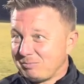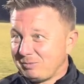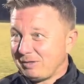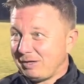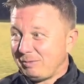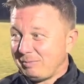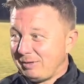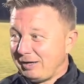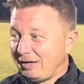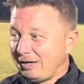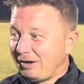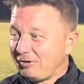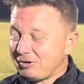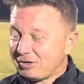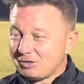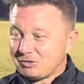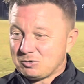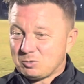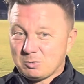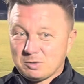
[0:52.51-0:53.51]
you know, me and
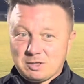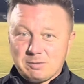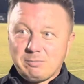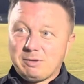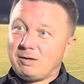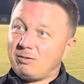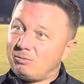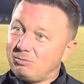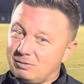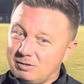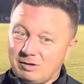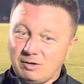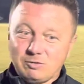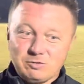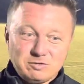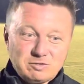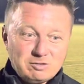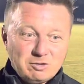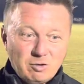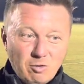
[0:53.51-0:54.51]
Erica talking about, you know,
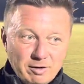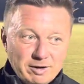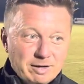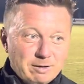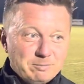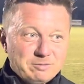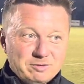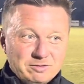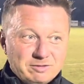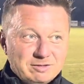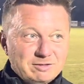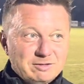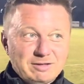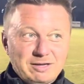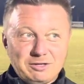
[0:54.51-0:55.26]
lineups and things.